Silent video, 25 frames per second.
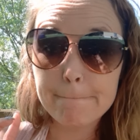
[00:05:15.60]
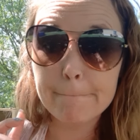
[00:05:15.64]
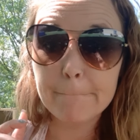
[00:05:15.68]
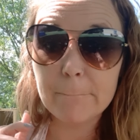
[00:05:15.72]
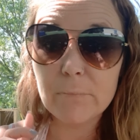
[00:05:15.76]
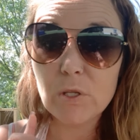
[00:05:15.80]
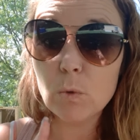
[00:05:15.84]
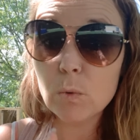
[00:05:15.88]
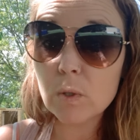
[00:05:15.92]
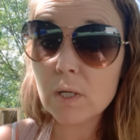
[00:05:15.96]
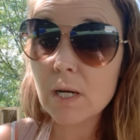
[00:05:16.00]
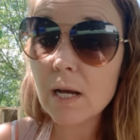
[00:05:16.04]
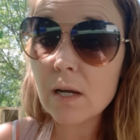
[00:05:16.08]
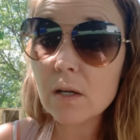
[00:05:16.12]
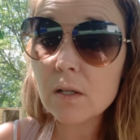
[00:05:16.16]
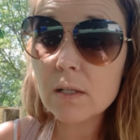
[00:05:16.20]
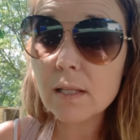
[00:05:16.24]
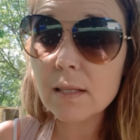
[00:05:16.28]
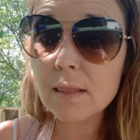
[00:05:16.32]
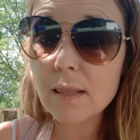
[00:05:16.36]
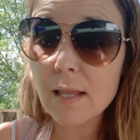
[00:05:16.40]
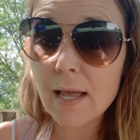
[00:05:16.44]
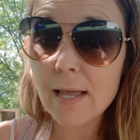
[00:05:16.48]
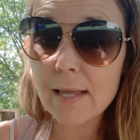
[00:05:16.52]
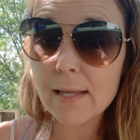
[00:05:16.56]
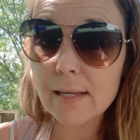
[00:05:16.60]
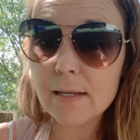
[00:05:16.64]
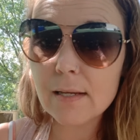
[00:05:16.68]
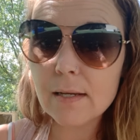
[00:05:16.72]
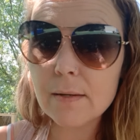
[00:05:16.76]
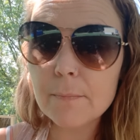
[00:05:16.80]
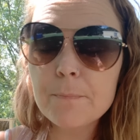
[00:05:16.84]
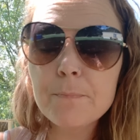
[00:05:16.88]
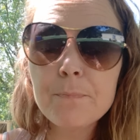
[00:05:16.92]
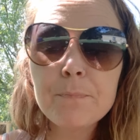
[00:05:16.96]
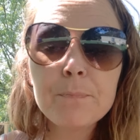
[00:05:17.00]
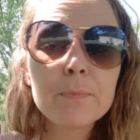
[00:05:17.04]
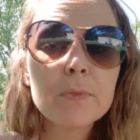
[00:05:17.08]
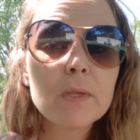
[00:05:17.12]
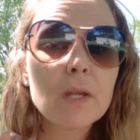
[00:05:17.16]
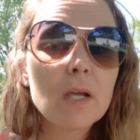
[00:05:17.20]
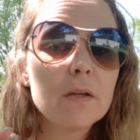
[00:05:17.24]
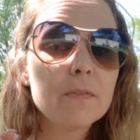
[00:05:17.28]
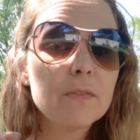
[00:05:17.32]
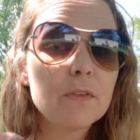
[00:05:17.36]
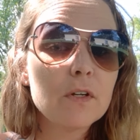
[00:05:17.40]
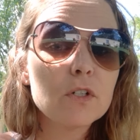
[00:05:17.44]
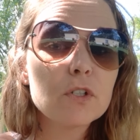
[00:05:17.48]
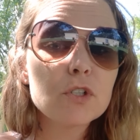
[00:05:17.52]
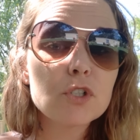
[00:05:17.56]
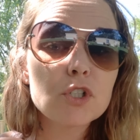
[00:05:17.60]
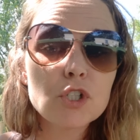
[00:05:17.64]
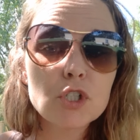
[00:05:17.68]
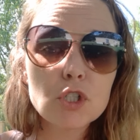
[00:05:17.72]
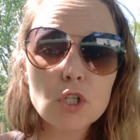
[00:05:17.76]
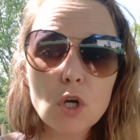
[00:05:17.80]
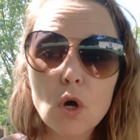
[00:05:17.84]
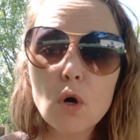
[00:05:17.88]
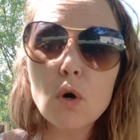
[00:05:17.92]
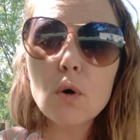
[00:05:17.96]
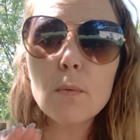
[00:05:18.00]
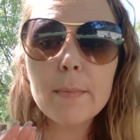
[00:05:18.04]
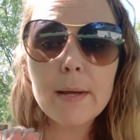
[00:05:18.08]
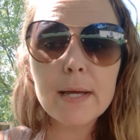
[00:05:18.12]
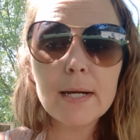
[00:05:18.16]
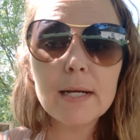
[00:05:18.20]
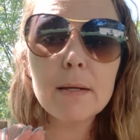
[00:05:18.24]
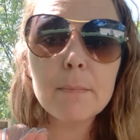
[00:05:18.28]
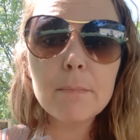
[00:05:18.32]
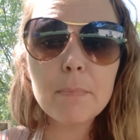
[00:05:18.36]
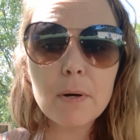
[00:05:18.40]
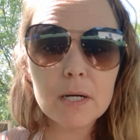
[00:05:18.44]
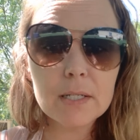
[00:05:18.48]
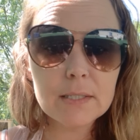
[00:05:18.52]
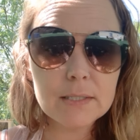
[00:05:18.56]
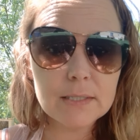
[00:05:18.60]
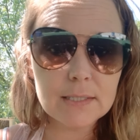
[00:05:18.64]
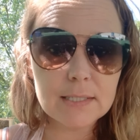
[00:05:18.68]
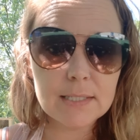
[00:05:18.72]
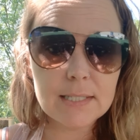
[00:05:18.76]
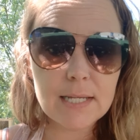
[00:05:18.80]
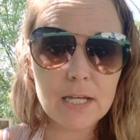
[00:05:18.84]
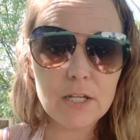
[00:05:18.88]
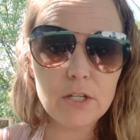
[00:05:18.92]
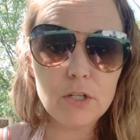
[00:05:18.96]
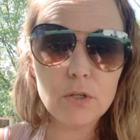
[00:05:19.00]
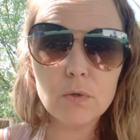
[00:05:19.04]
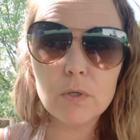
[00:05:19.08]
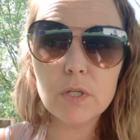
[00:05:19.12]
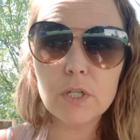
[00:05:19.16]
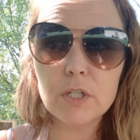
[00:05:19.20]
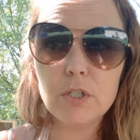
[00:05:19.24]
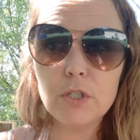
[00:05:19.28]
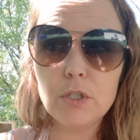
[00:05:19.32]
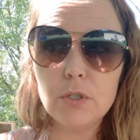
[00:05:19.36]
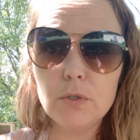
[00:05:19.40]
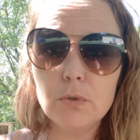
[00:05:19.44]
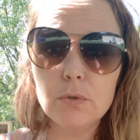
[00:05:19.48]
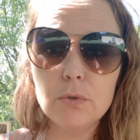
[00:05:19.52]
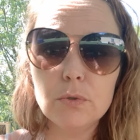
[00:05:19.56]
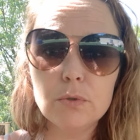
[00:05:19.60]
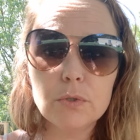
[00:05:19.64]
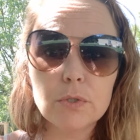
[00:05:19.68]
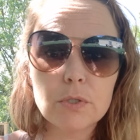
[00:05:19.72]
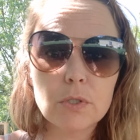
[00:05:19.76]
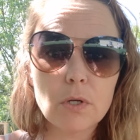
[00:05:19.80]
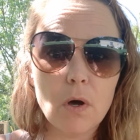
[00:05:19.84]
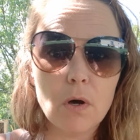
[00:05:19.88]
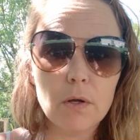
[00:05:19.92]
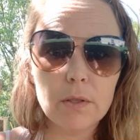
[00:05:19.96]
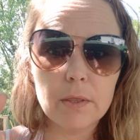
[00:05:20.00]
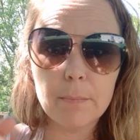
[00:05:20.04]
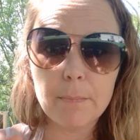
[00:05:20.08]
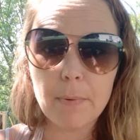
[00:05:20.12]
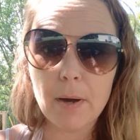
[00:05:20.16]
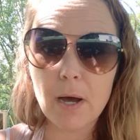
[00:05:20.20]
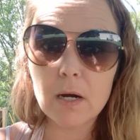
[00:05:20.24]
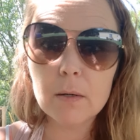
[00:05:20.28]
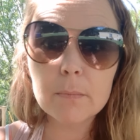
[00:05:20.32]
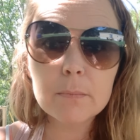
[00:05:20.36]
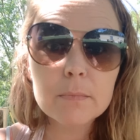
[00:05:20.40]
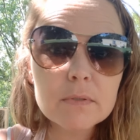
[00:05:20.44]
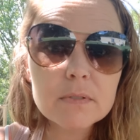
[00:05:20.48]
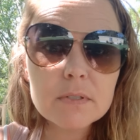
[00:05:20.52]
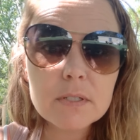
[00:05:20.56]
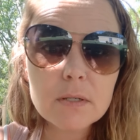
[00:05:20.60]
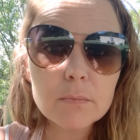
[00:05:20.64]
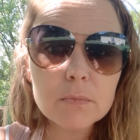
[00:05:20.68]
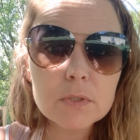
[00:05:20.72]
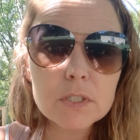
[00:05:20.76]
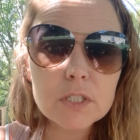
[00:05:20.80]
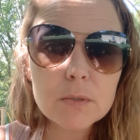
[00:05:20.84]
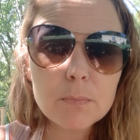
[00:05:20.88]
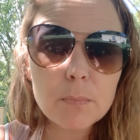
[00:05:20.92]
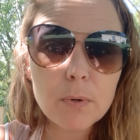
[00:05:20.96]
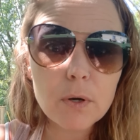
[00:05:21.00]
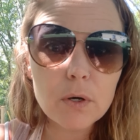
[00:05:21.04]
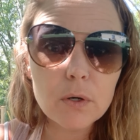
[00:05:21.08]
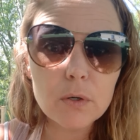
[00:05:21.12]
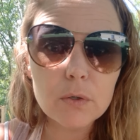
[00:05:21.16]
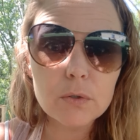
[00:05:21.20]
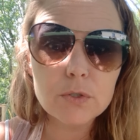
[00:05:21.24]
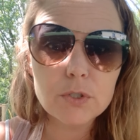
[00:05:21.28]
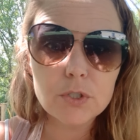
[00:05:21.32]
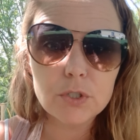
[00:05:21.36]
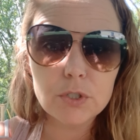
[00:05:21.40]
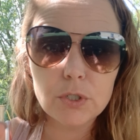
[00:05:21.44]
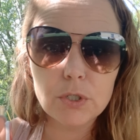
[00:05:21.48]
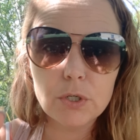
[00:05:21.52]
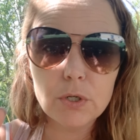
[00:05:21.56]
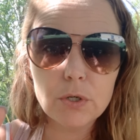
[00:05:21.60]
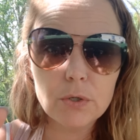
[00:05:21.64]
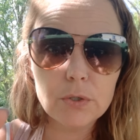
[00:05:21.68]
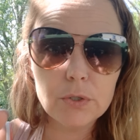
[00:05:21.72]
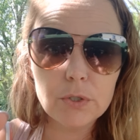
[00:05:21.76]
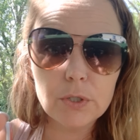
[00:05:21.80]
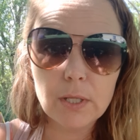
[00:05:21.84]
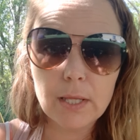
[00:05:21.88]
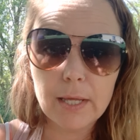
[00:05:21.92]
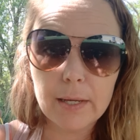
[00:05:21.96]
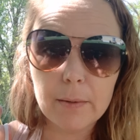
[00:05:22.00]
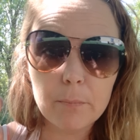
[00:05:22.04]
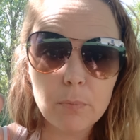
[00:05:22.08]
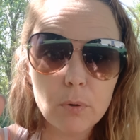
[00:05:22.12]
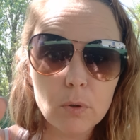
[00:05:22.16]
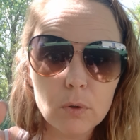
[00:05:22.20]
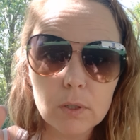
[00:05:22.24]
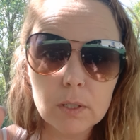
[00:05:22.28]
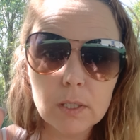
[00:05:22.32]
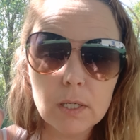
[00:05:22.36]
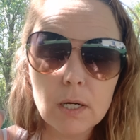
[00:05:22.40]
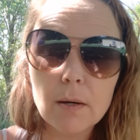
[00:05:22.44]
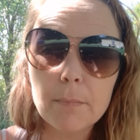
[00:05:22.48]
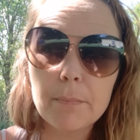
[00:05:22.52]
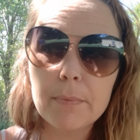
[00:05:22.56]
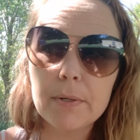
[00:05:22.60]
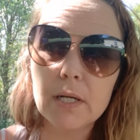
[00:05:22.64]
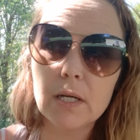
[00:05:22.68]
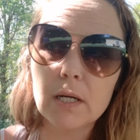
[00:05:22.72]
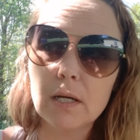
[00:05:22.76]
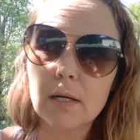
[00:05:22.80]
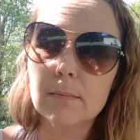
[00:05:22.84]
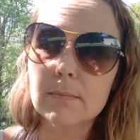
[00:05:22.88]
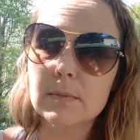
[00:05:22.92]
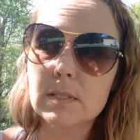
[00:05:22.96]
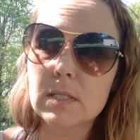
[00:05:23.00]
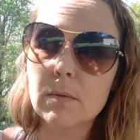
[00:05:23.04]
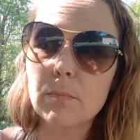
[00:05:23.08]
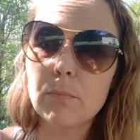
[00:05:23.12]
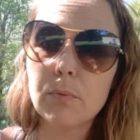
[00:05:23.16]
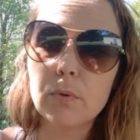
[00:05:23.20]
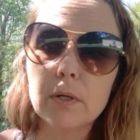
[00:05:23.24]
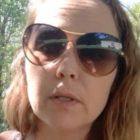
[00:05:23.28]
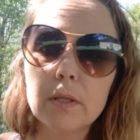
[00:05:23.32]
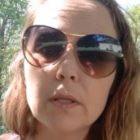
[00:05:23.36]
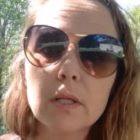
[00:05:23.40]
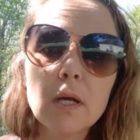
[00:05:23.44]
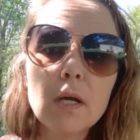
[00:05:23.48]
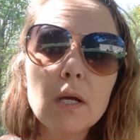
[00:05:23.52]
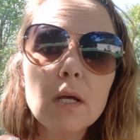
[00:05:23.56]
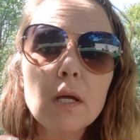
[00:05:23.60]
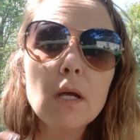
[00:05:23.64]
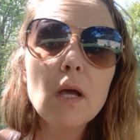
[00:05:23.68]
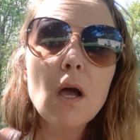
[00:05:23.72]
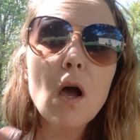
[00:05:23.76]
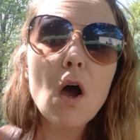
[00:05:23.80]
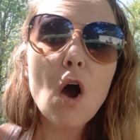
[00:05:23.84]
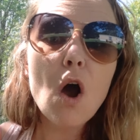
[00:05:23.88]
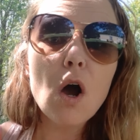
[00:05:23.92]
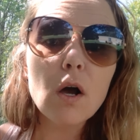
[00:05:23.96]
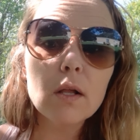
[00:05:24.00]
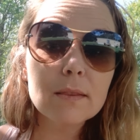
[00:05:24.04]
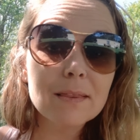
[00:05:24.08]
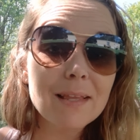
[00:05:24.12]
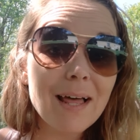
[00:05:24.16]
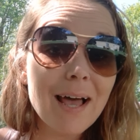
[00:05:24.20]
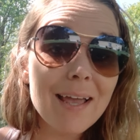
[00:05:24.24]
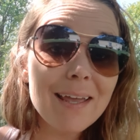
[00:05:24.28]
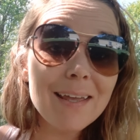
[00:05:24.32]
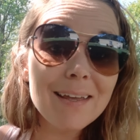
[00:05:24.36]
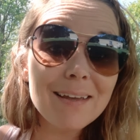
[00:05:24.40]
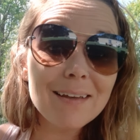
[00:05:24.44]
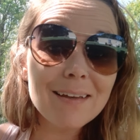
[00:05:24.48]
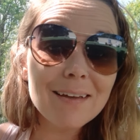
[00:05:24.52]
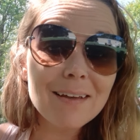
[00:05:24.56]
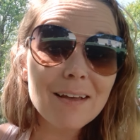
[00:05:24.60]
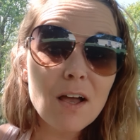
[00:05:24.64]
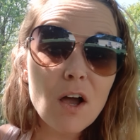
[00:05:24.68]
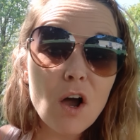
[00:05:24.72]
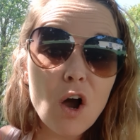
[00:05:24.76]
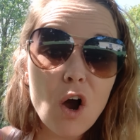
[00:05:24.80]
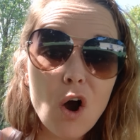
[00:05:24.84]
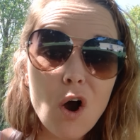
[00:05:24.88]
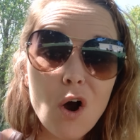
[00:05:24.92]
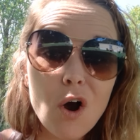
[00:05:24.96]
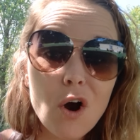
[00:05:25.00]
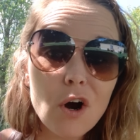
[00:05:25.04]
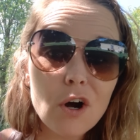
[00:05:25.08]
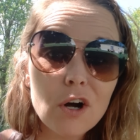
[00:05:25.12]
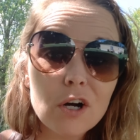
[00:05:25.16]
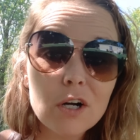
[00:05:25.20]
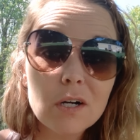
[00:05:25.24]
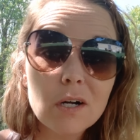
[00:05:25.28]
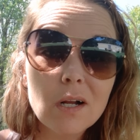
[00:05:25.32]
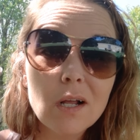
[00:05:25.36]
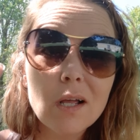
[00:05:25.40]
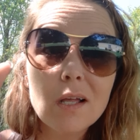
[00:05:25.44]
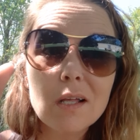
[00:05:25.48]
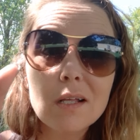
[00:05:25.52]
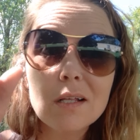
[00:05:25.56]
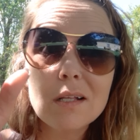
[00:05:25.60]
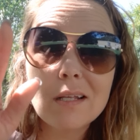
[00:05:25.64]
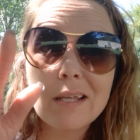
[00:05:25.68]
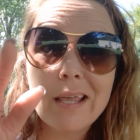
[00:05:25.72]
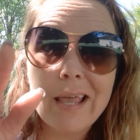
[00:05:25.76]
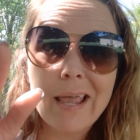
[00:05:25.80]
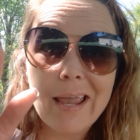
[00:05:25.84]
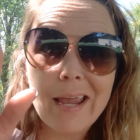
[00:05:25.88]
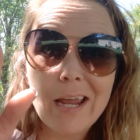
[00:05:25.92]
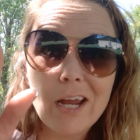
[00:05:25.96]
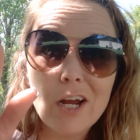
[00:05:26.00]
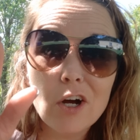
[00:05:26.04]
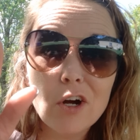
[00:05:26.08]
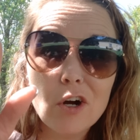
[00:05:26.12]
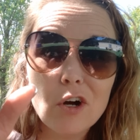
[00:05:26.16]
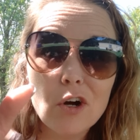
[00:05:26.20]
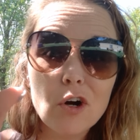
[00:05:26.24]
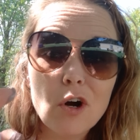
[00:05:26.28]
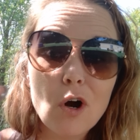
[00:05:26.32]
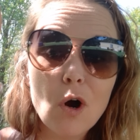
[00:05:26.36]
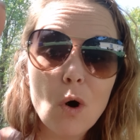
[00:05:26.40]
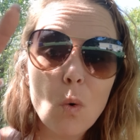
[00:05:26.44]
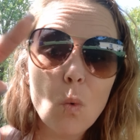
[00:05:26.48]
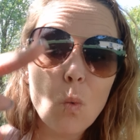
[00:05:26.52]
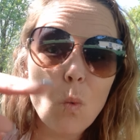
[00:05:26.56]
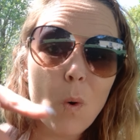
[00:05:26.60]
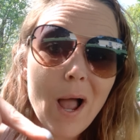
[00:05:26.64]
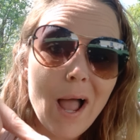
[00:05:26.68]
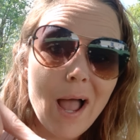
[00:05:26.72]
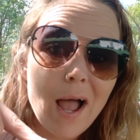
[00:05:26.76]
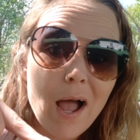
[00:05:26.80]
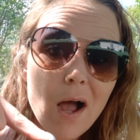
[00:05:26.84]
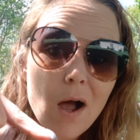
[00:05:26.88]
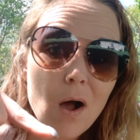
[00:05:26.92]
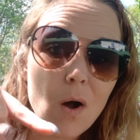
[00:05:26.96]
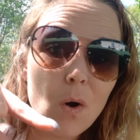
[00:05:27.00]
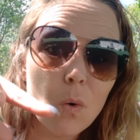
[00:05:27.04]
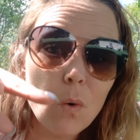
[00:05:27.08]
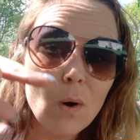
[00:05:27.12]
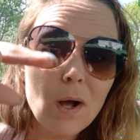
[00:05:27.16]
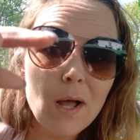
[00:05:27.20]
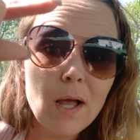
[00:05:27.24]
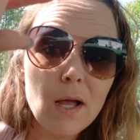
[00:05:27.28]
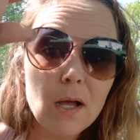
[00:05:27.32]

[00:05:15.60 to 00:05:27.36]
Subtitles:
You are not going to like. There are so many buttons that you can use on the bottom of someone's post. You know, you like pull it up and it comes up with like, heart, care, wow,